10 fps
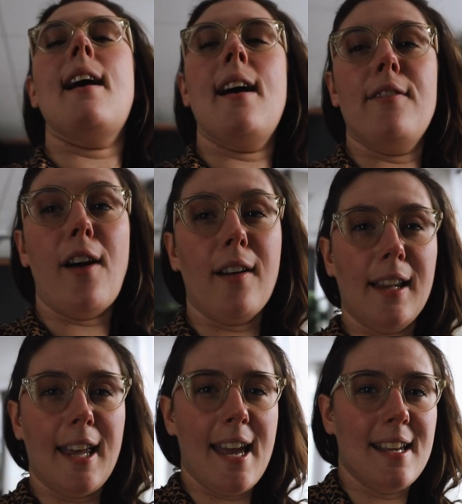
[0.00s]
I have
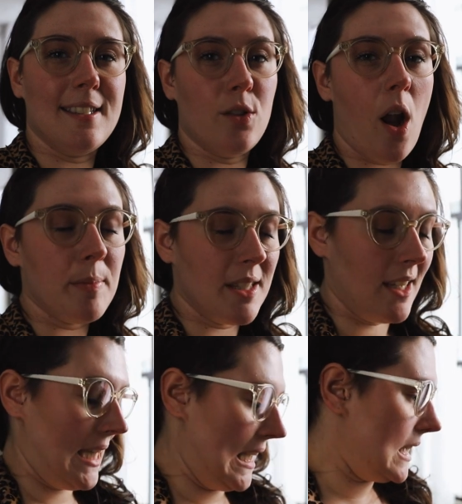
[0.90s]
ugly ass drop
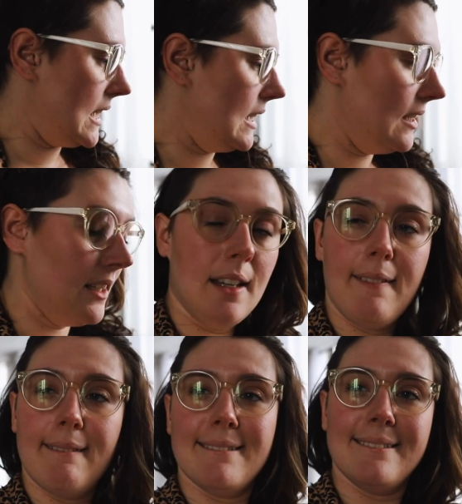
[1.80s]
ceilings.
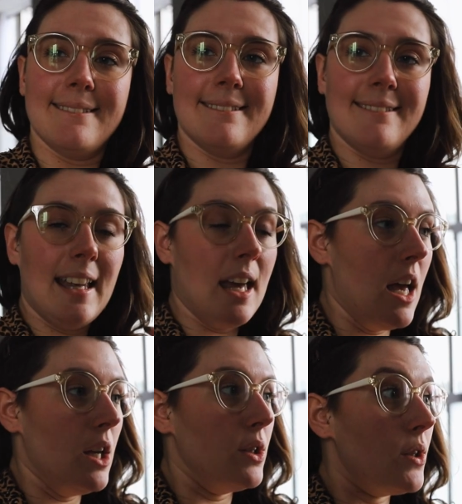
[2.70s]

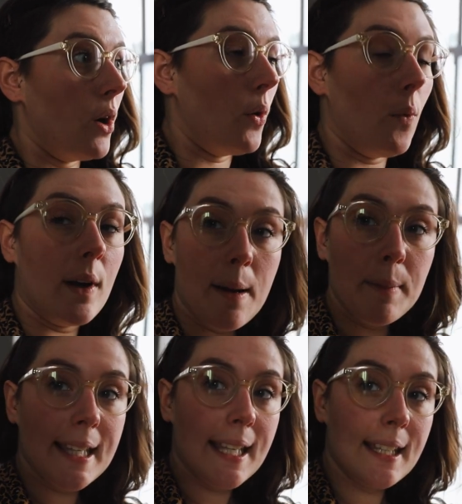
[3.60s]
So when I'm
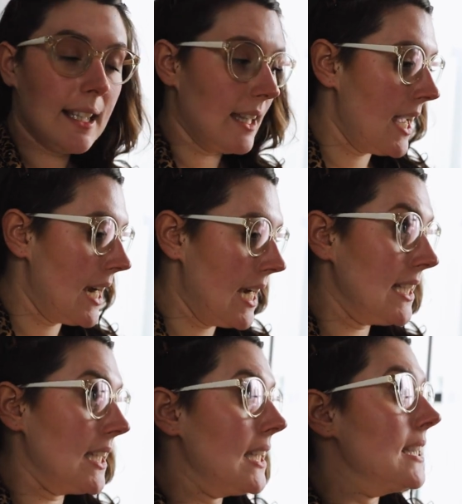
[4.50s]
looking at the light, I
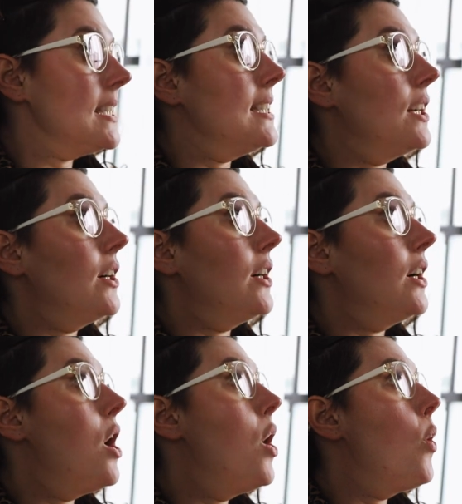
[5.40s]
need to
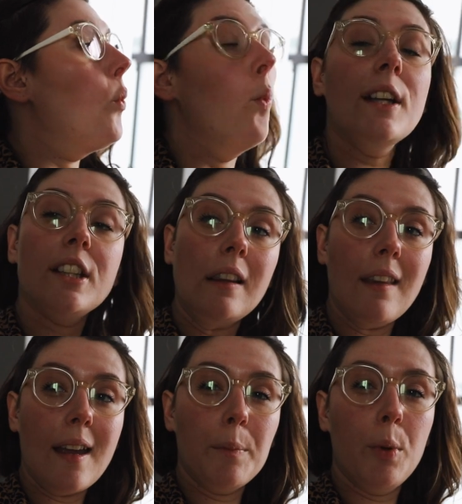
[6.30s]
consider which
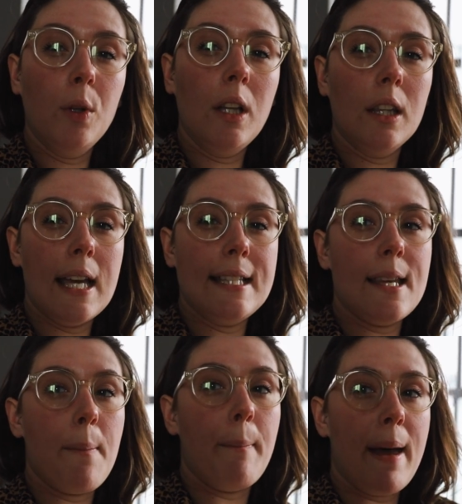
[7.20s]
light pool
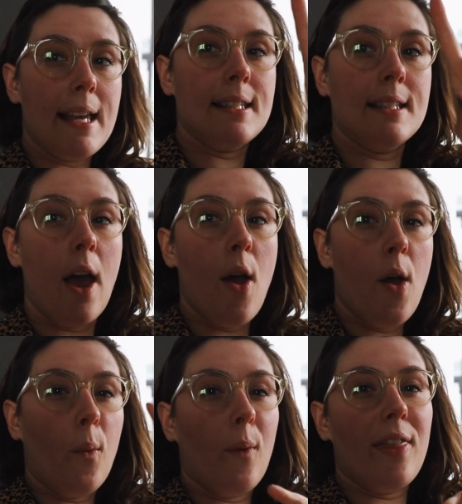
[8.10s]
lines up best
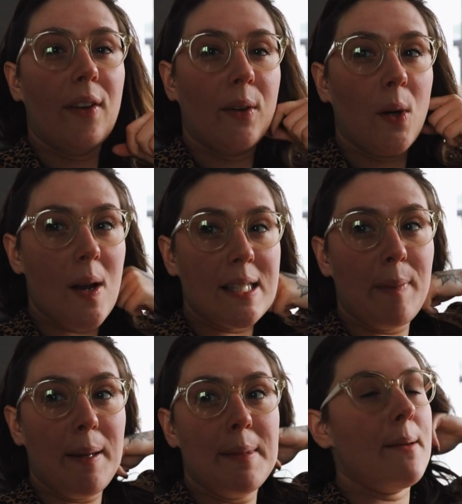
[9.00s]
with the cross
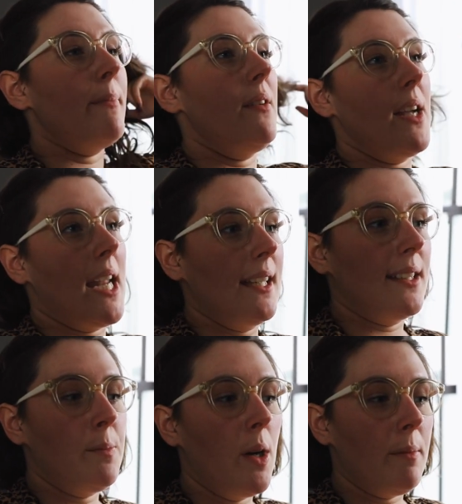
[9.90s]
beams above. I can't
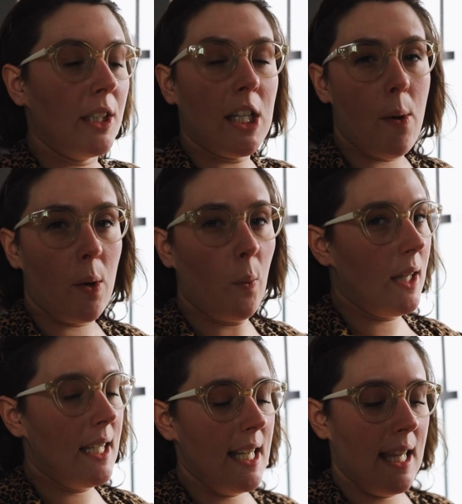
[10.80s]
just put my shower
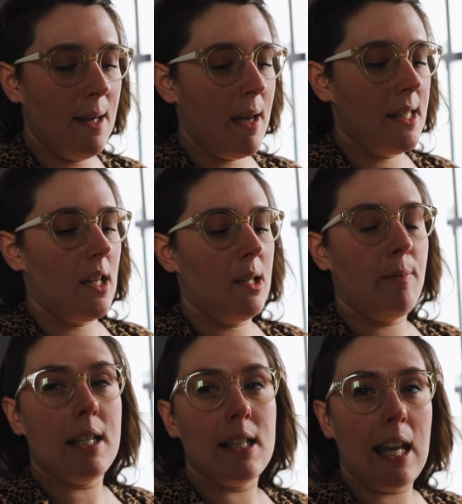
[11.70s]
willy-nilly based on the
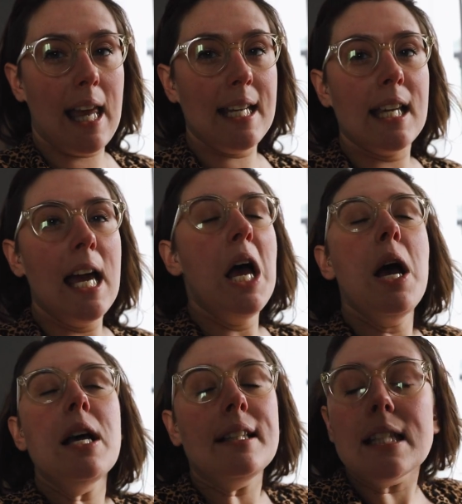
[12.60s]
best light,
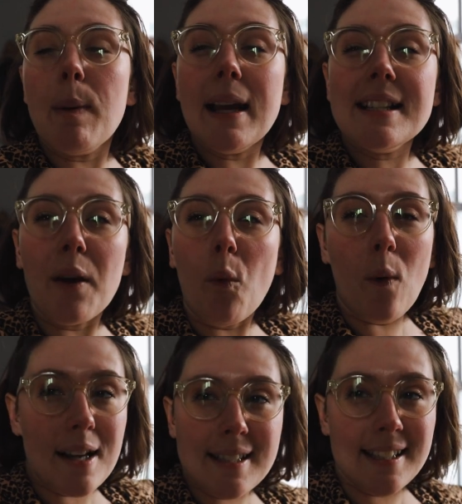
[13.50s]
despite
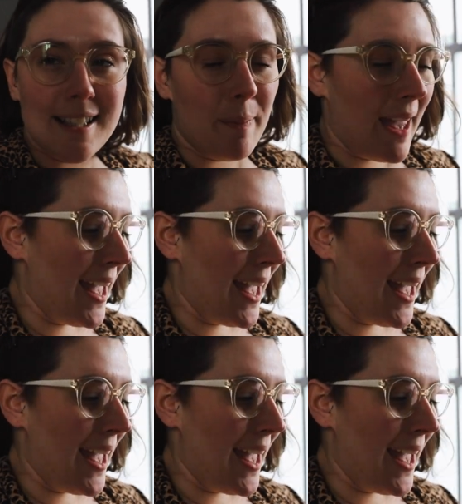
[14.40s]
wanting to be